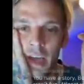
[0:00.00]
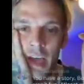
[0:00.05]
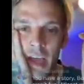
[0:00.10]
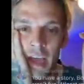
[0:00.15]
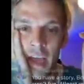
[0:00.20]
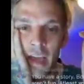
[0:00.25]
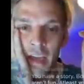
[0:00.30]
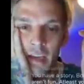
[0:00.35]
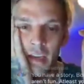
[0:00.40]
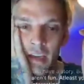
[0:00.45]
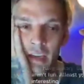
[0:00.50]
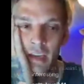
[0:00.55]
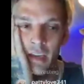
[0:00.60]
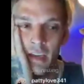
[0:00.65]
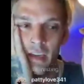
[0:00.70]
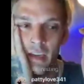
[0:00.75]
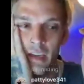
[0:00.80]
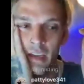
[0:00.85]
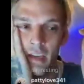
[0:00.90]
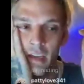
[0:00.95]
and
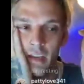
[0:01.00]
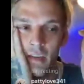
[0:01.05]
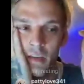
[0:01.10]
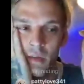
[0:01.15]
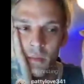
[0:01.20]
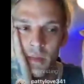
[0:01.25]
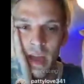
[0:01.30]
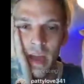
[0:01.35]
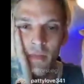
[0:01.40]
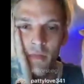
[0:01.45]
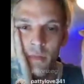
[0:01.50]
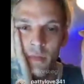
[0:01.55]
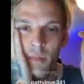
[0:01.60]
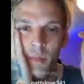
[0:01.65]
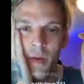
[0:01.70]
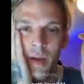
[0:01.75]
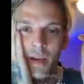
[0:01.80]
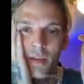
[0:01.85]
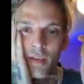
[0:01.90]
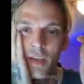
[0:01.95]
some guy from the
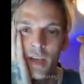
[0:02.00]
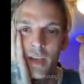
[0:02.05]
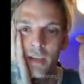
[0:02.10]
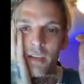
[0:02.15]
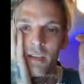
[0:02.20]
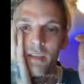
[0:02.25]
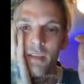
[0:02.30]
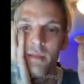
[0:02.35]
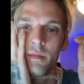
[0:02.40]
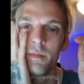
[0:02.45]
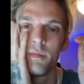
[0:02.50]
projects